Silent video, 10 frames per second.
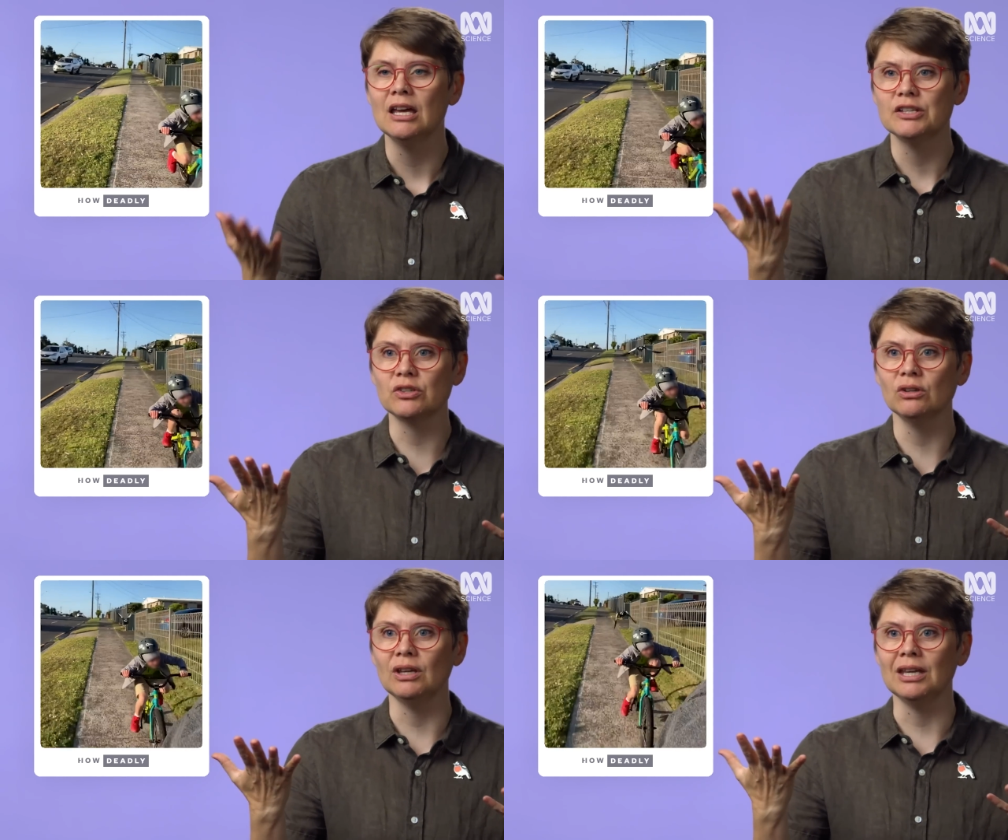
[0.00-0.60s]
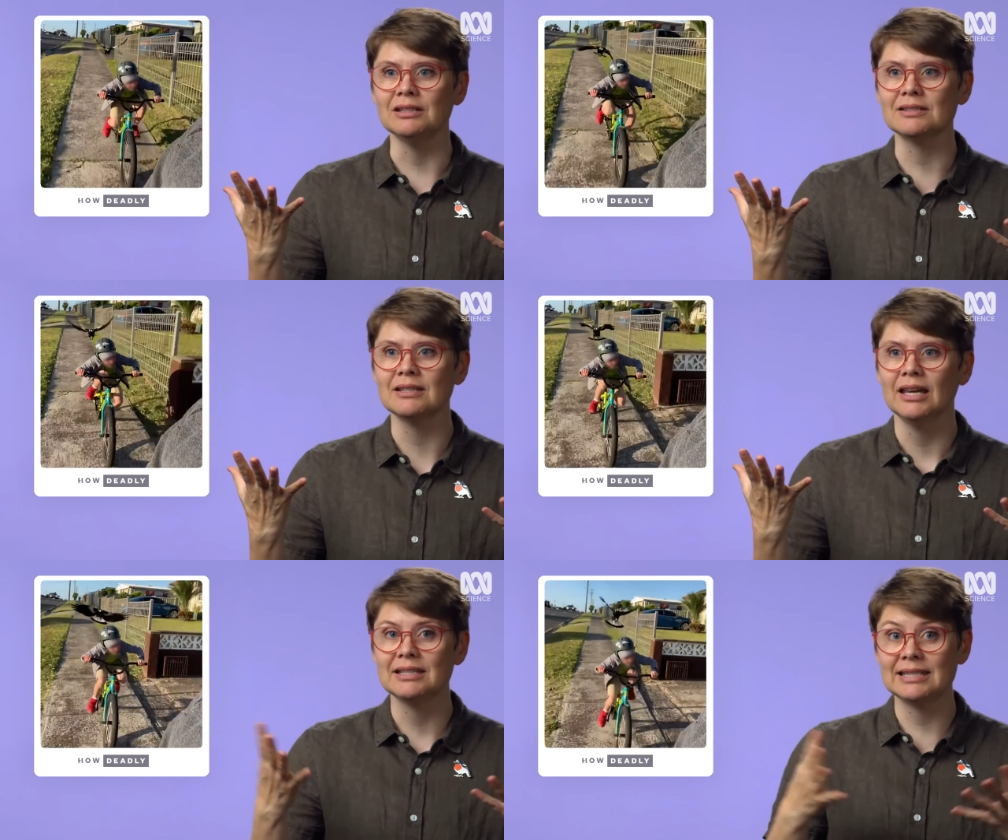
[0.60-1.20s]
So it's
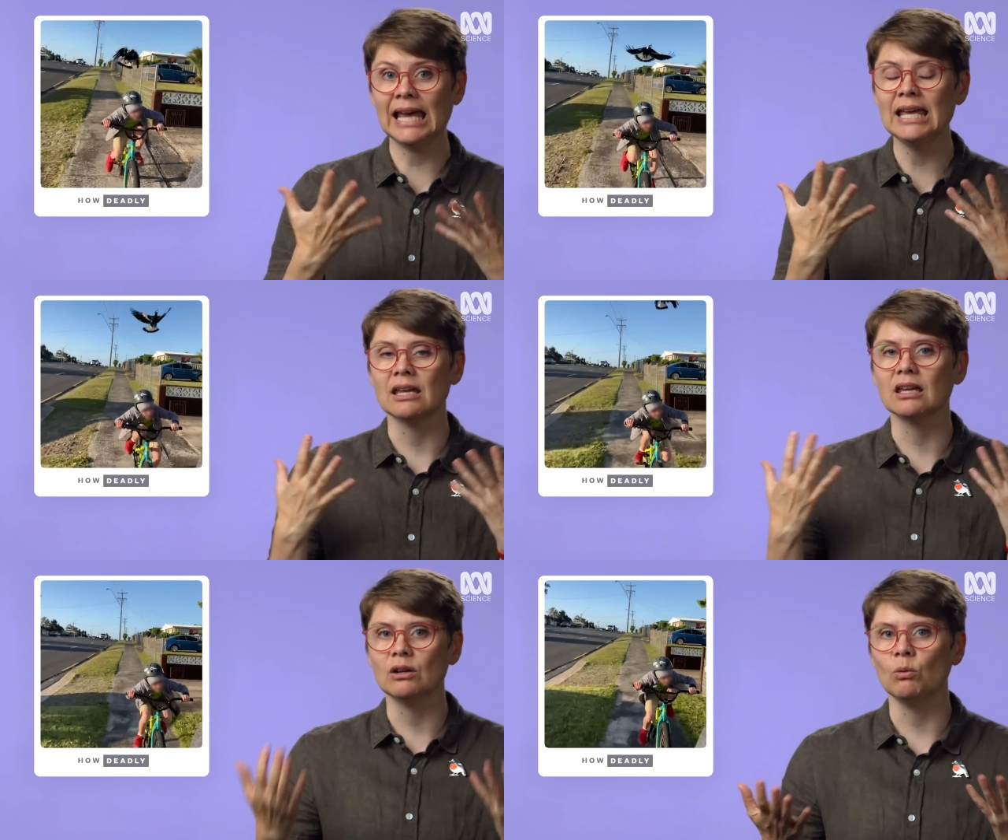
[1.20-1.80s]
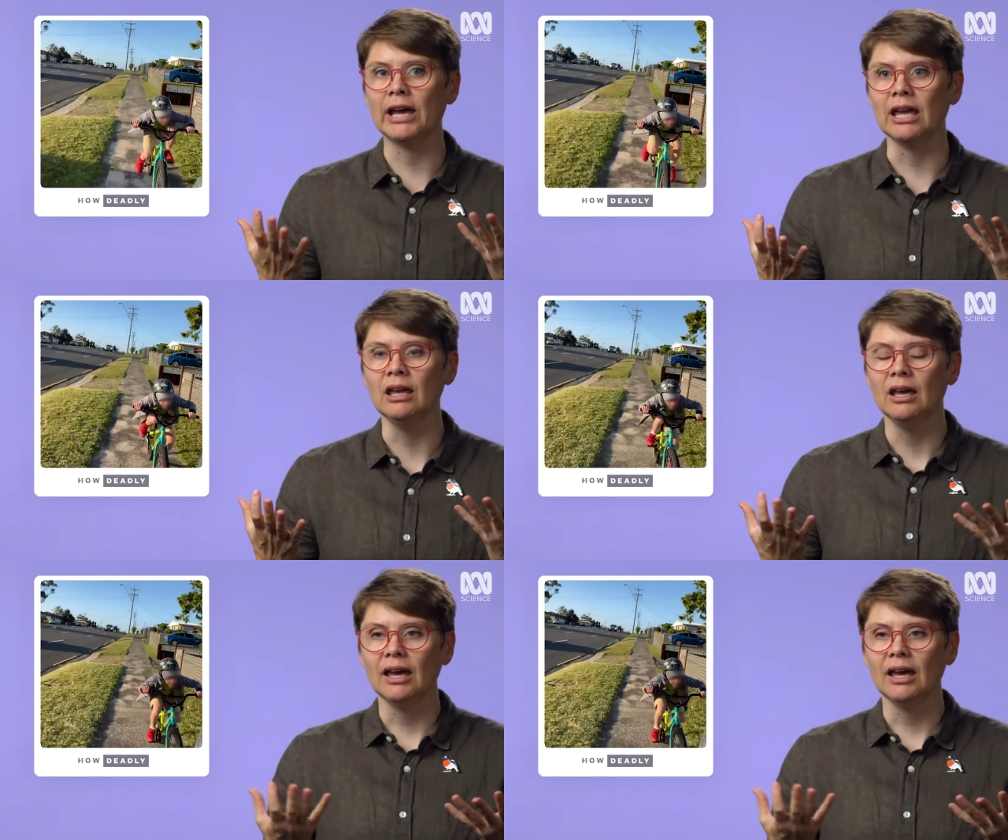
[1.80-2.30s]
saying, get away.